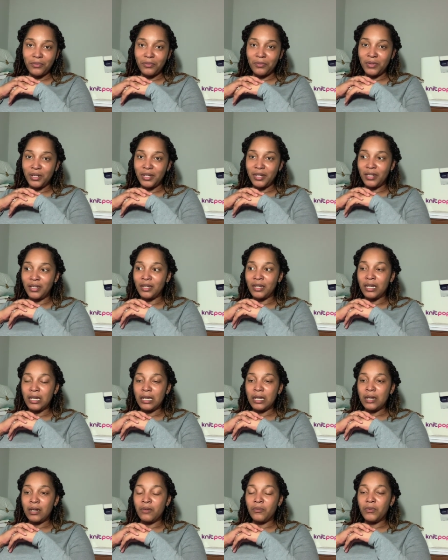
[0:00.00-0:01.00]
We
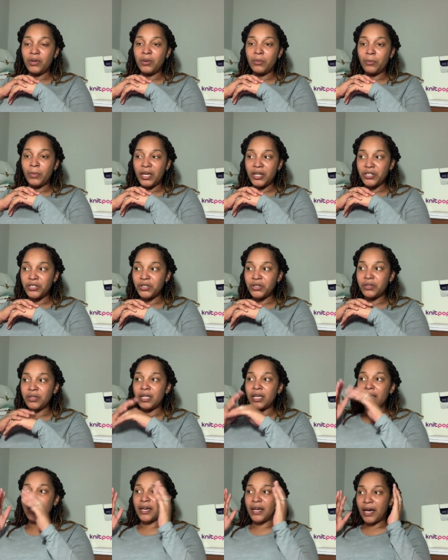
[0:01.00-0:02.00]
we make sure
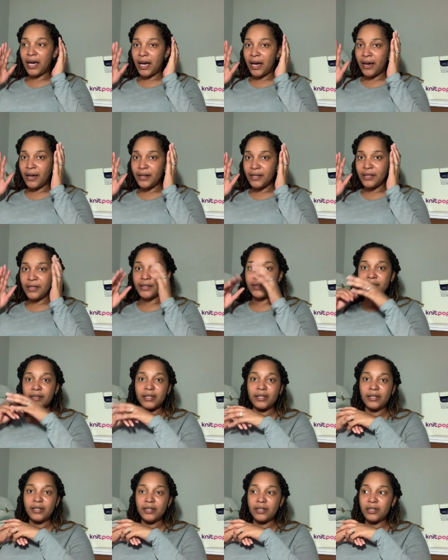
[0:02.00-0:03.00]
that God is
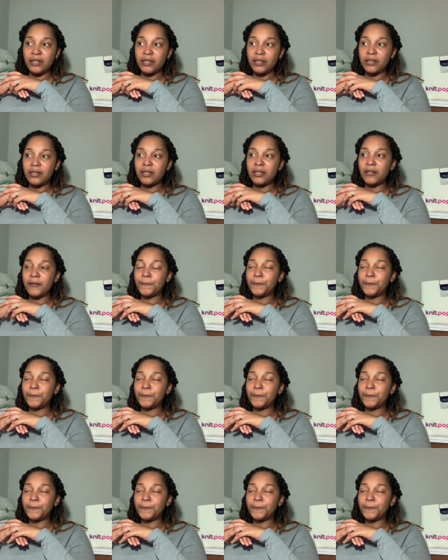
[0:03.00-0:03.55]
leading us.